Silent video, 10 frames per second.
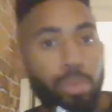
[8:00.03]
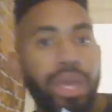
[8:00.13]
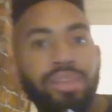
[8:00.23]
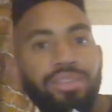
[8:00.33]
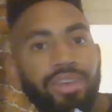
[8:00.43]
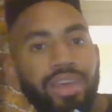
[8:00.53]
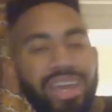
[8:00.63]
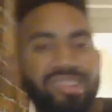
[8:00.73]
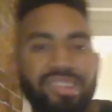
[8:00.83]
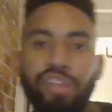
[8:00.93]
bait
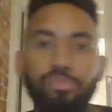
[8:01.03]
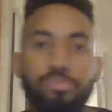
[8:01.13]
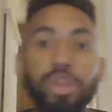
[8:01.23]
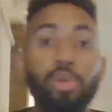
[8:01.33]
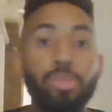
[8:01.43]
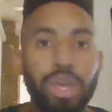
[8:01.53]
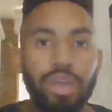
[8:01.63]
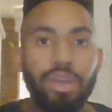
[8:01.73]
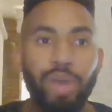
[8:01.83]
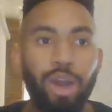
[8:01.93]
instead of minnow
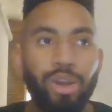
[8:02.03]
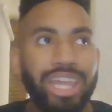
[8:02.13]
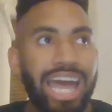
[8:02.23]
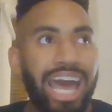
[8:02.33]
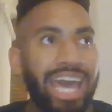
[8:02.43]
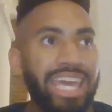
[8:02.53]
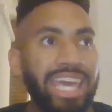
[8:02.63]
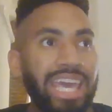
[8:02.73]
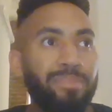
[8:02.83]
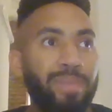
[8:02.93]
bait? How can I
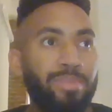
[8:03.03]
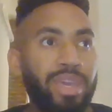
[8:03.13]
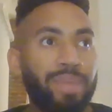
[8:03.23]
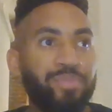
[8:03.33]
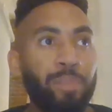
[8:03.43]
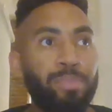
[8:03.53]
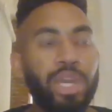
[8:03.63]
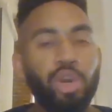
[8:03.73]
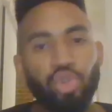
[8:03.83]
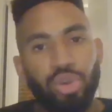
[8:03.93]
maybe
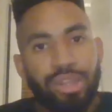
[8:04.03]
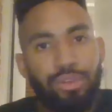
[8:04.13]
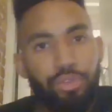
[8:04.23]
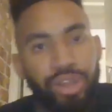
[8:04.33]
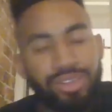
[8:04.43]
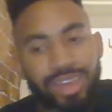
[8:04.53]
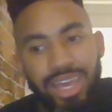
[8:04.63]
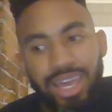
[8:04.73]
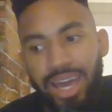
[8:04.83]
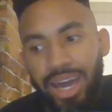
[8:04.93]
appeal to a different
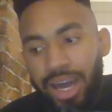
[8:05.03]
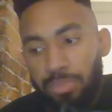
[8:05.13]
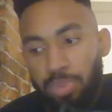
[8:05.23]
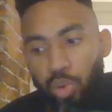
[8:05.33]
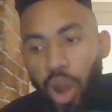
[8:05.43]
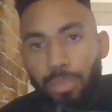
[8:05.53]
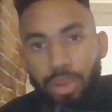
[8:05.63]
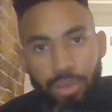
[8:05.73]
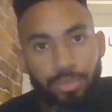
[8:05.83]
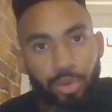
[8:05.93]

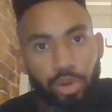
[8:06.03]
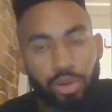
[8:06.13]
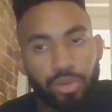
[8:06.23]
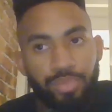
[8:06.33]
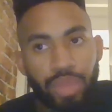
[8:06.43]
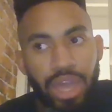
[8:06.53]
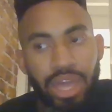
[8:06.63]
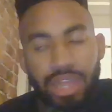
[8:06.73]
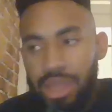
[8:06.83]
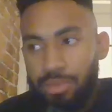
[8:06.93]
problem
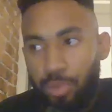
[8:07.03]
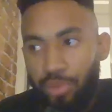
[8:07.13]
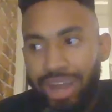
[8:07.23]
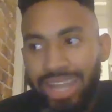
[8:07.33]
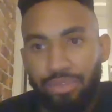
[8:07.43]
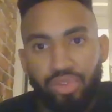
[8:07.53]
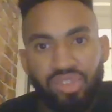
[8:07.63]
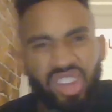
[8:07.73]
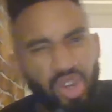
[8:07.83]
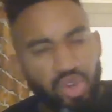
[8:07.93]
and provide a
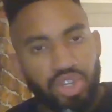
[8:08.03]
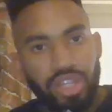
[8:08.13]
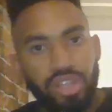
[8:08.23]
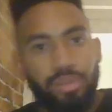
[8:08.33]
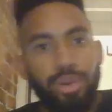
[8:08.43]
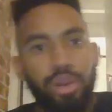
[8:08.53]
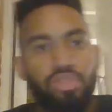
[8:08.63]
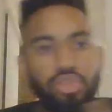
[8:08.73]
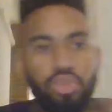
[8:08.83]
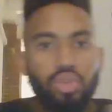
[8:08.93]
different solution
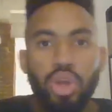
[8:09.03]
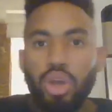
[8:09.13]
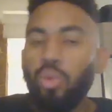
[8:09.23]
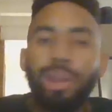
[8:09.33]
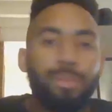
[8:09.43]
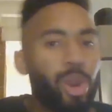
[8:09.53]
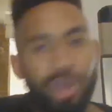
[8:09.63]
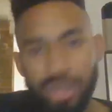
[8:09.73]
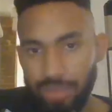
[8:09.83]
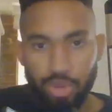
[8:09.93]
compared to what I
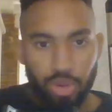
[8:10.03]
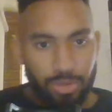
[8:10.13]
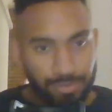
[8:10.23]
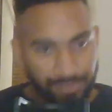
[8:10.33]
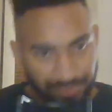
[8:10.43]
currently am doing?